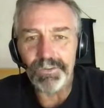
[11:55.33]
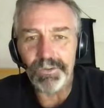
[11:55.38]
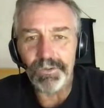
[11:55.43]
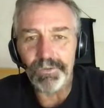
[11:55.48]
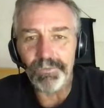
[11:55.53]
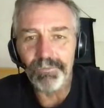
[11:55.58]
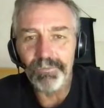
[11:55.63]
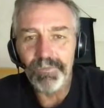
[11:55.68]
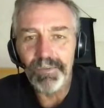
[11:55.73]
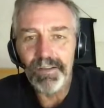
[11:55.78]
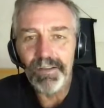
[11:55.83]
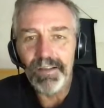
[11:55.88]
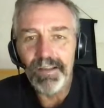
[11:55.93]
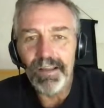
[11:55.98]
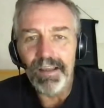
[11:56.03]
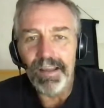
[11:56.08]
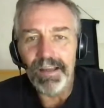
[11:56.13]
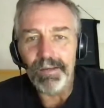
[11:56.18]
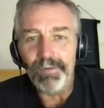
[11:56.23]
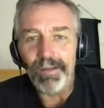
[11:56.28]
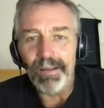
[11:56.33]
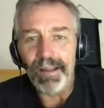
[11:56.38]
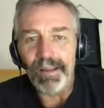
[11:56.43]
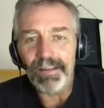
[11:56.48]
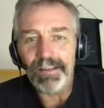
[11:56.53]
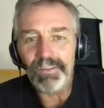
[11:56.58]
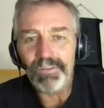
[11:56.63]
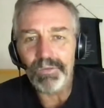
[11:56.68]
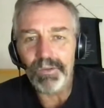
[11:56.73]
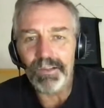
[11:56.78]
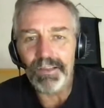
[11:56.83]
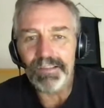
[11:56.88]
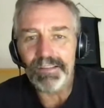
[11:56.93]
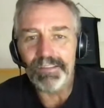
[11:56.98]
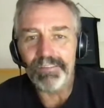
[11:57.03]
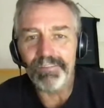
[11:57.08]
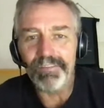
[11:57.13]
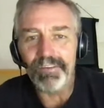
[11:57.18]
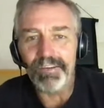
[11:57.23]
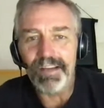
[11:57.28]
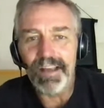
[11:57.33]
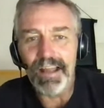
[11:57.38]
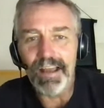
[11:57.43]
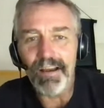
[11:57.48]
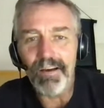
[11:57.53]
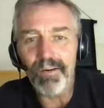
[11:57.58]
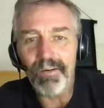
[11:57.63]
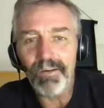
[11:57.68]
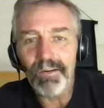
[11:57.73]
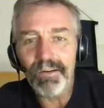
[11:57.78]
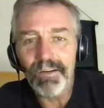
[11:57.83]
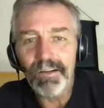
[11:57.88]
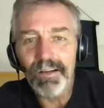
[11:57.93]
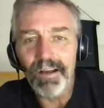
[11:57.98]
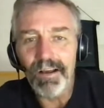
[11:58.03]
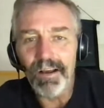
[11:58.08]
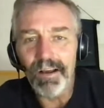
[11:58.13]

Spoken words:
So anyway, I guess we'll end it for now.